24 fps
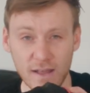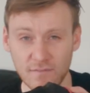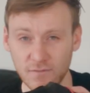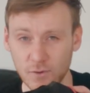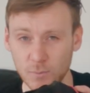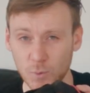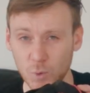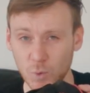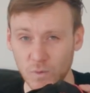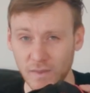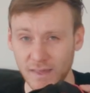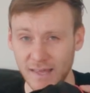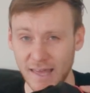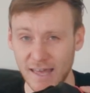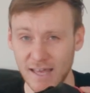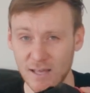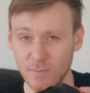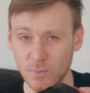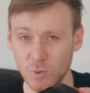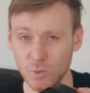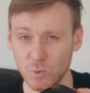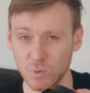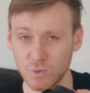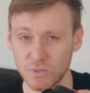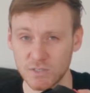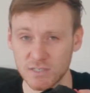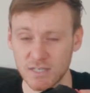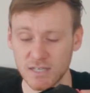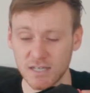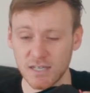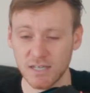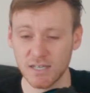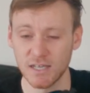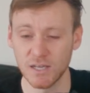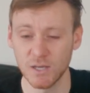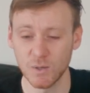from all the cables,
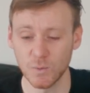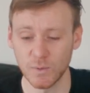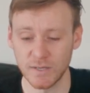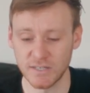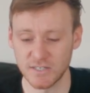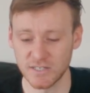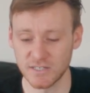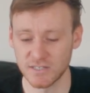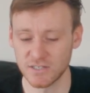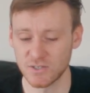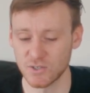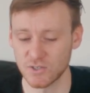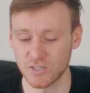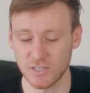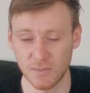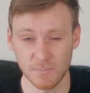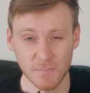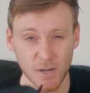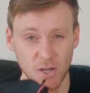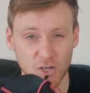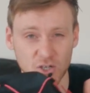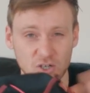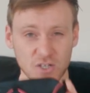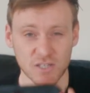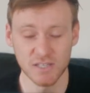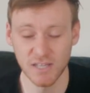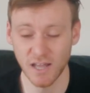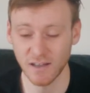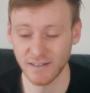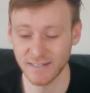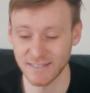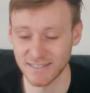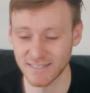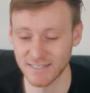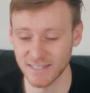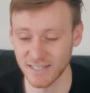which is just a much
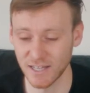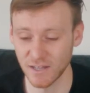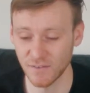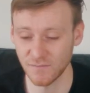nicer